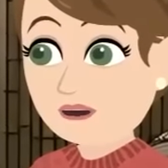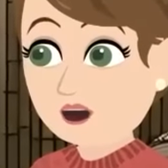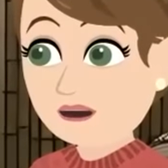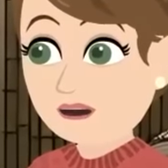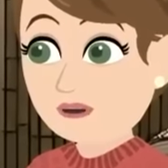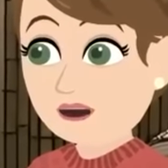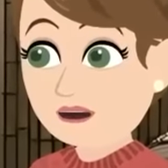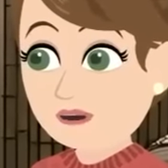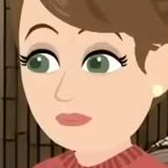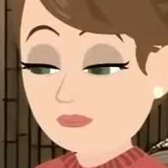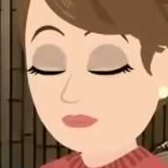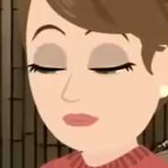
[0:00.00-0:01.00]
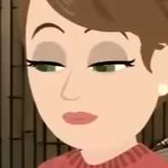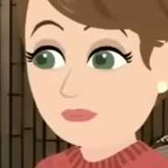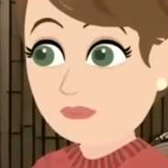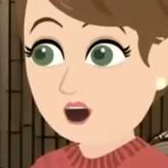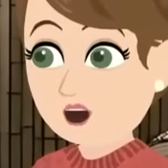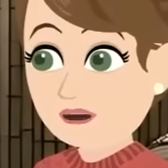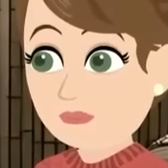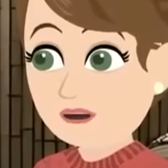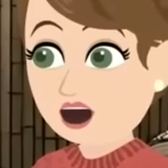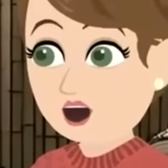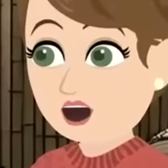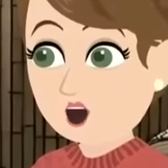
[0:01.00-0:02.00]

a really good word mm. with a whole